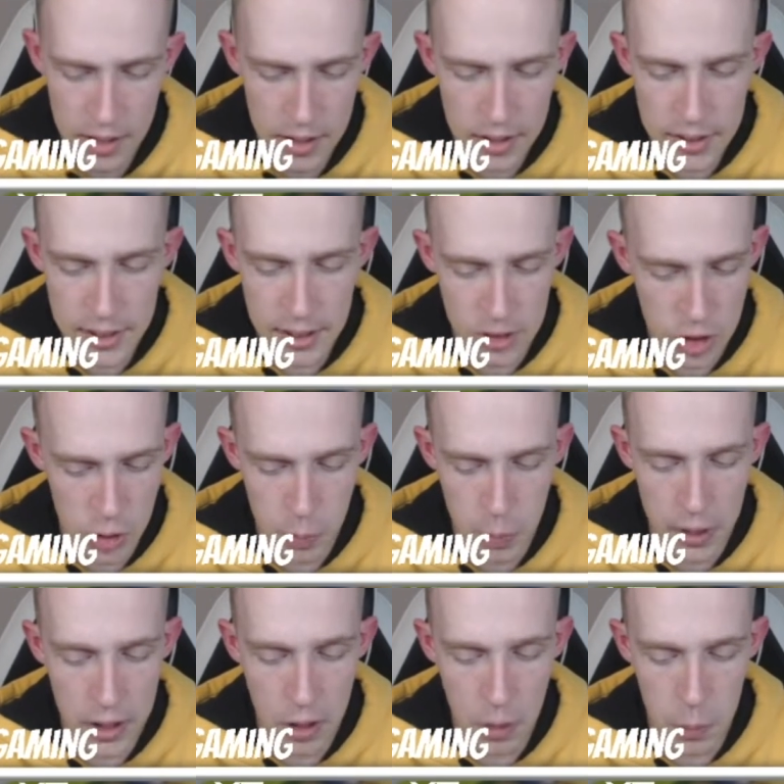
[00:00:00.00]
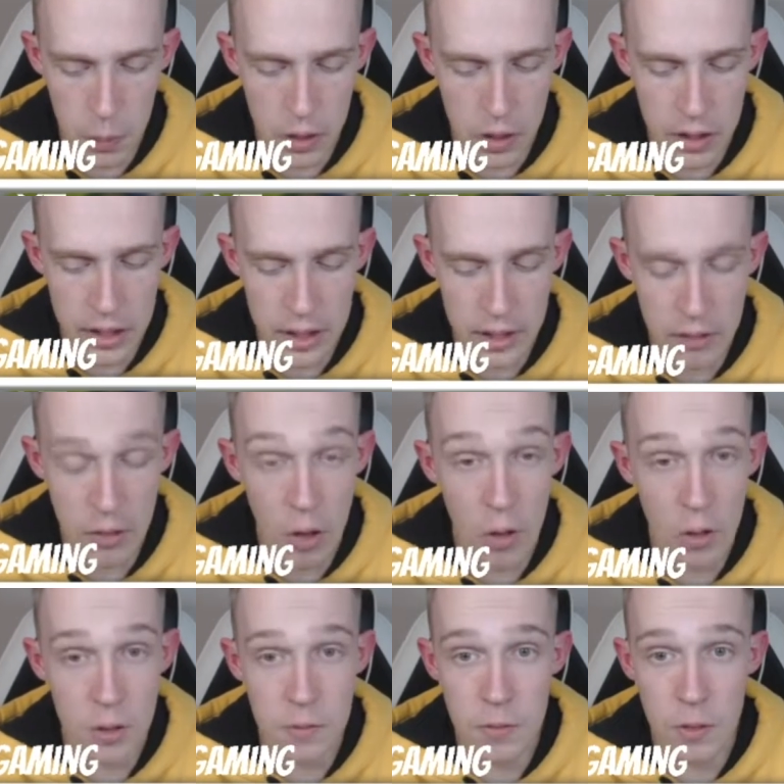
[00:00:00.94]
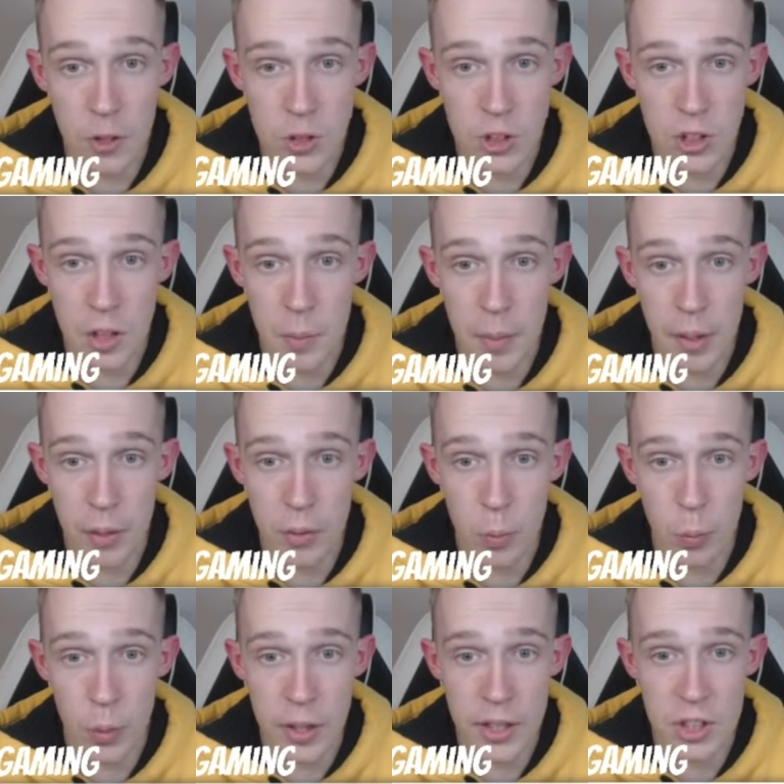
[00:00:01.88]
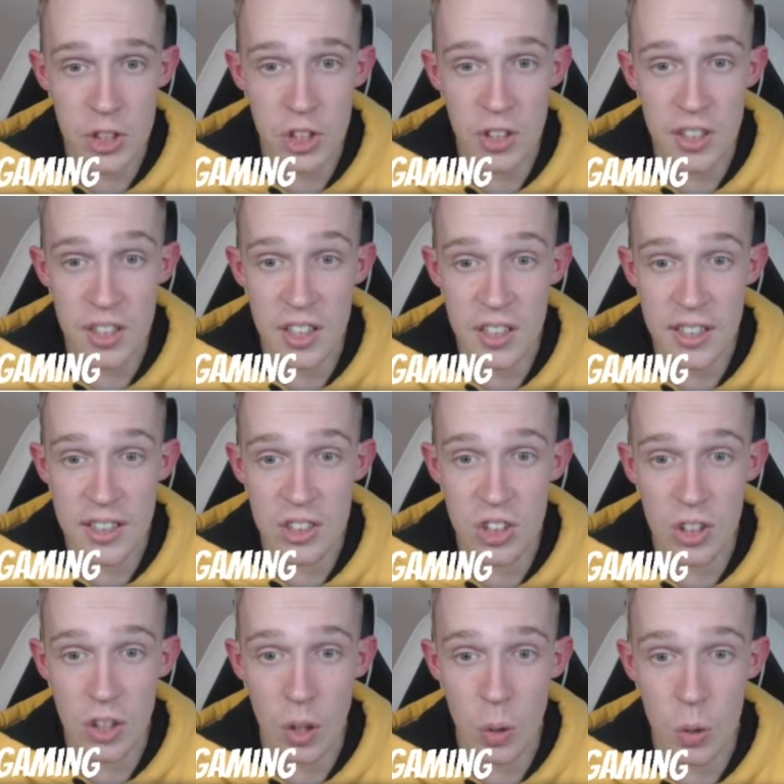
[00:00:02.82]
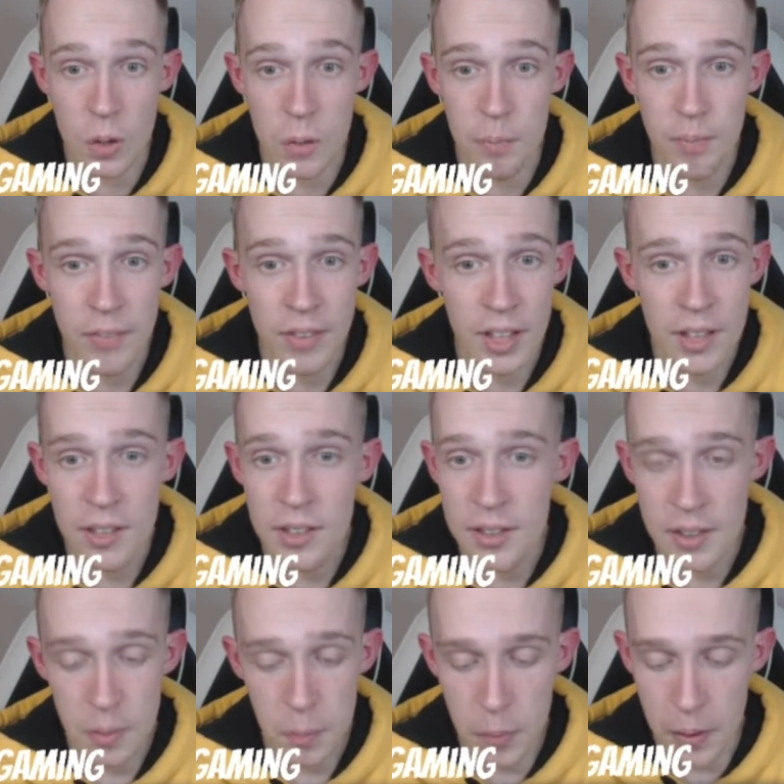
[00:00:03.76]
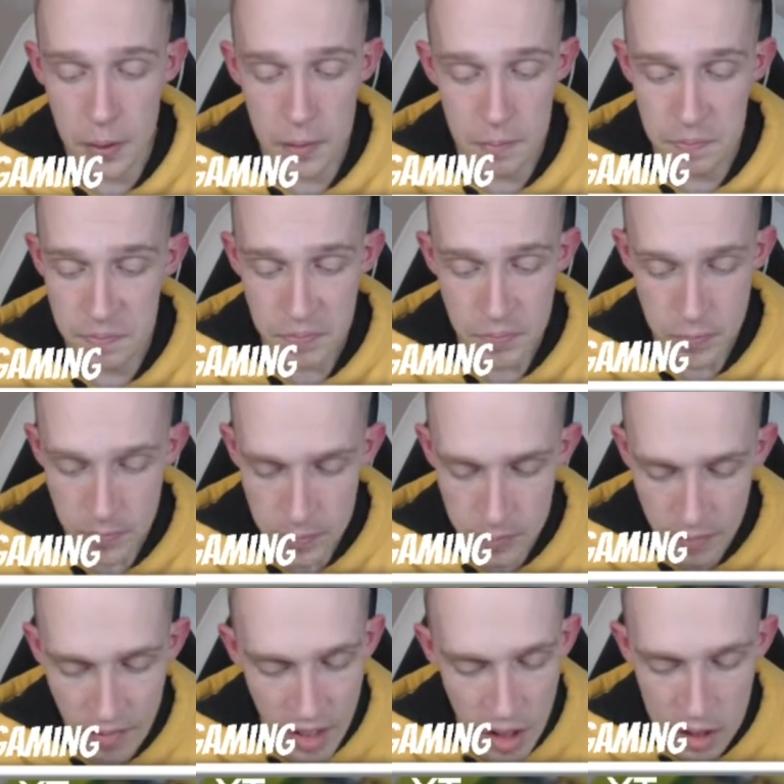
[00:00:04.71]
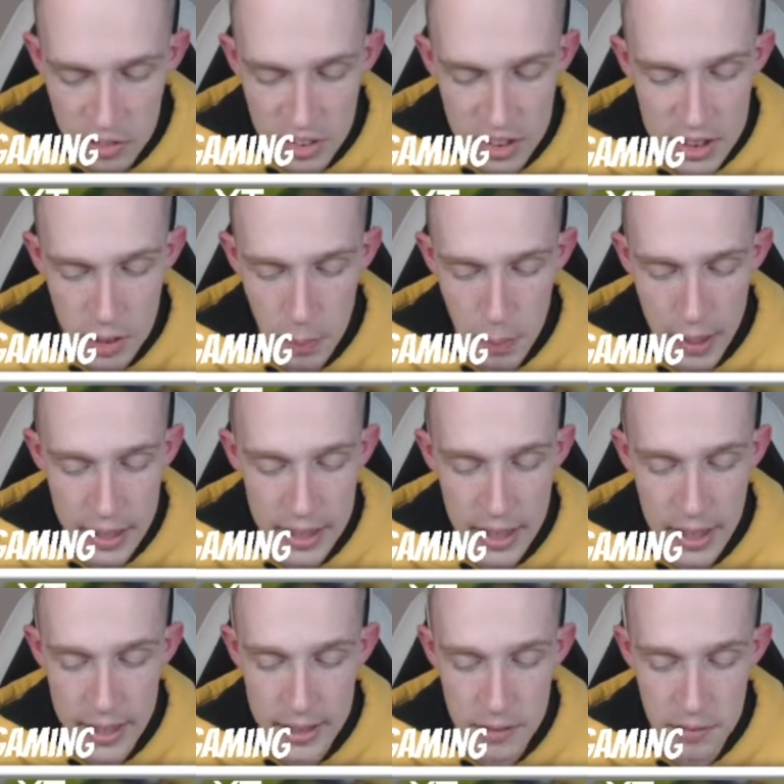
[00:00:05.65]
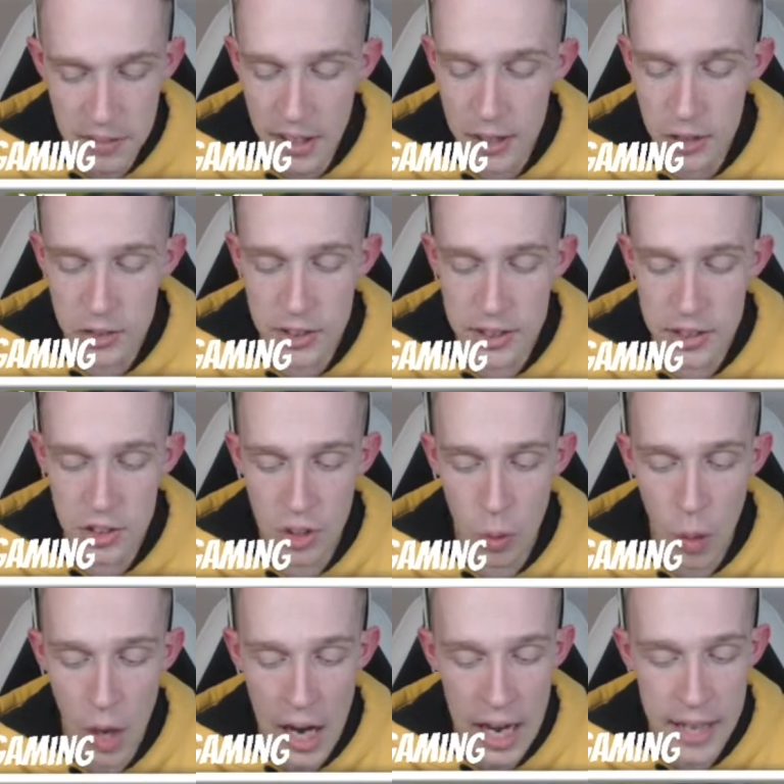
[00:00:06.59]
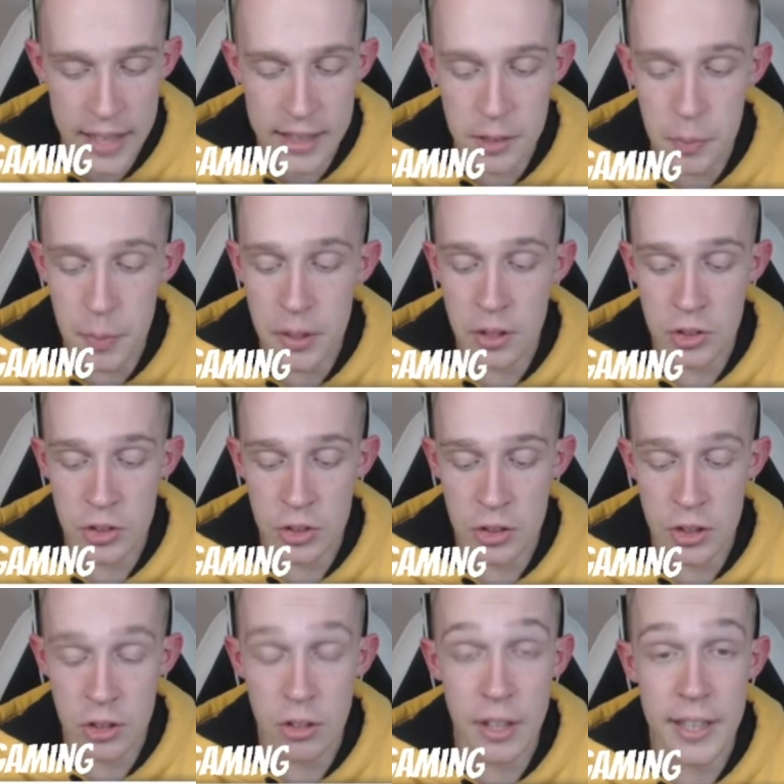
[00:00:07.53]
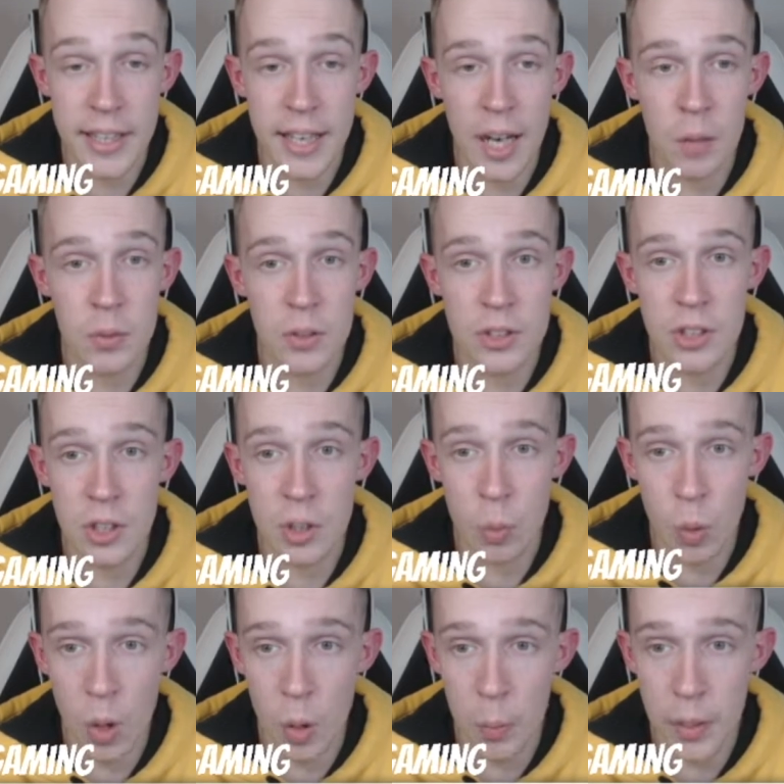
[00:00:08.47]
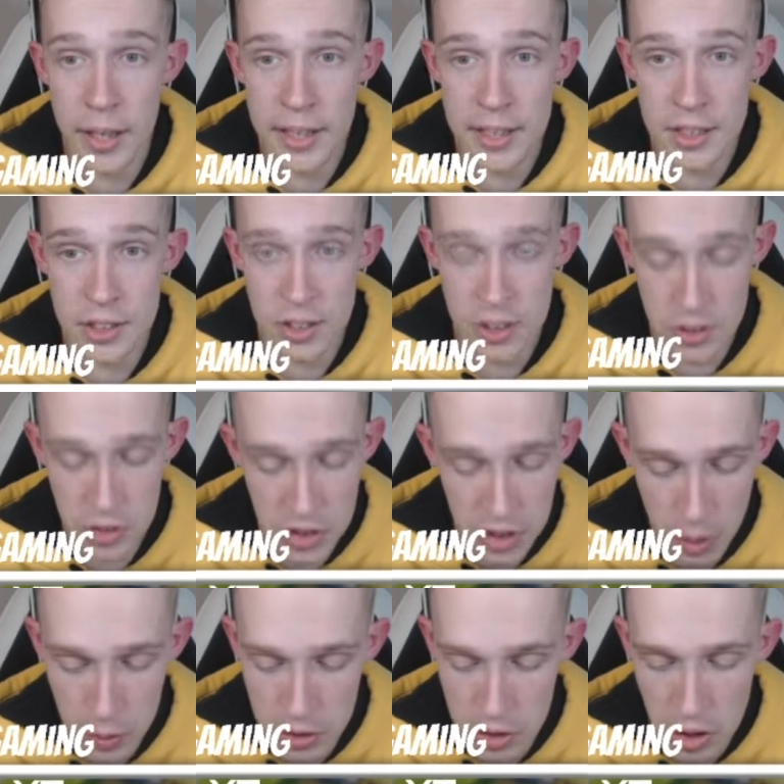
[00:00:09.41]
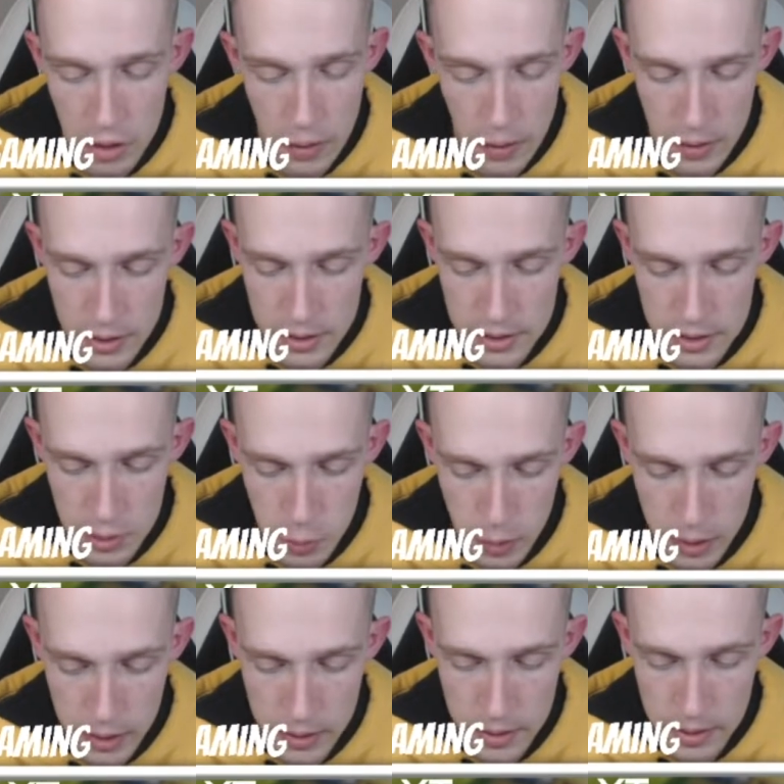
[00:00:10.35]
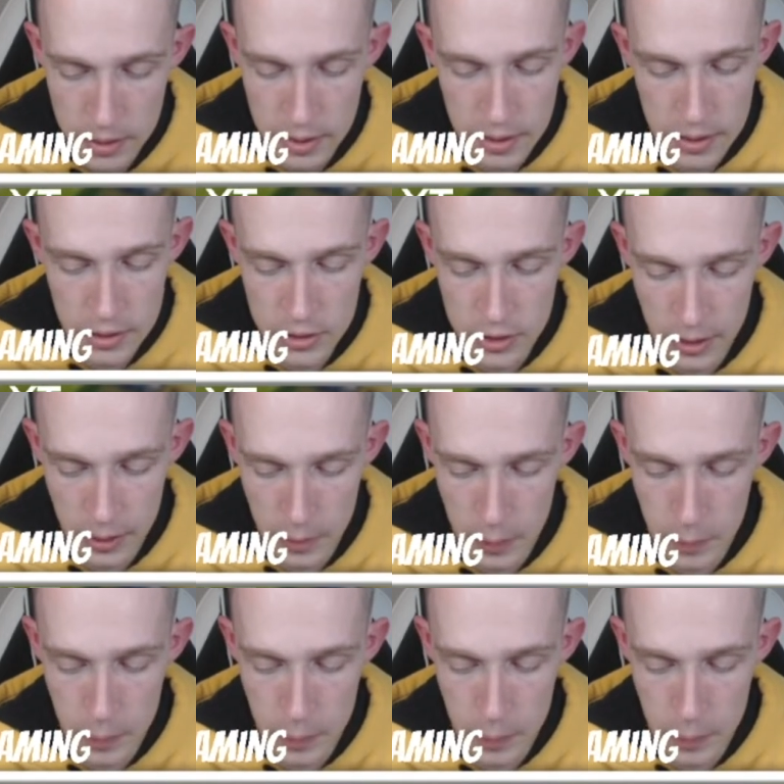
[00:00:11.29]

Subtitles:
it's just been completely wrong, unfortunately, about the Witch and the Elixir Golem. But the reason Mega Knight and Valkyrie is so high is because they're a great counter to the Wall Breakers, and so is a Log as well. So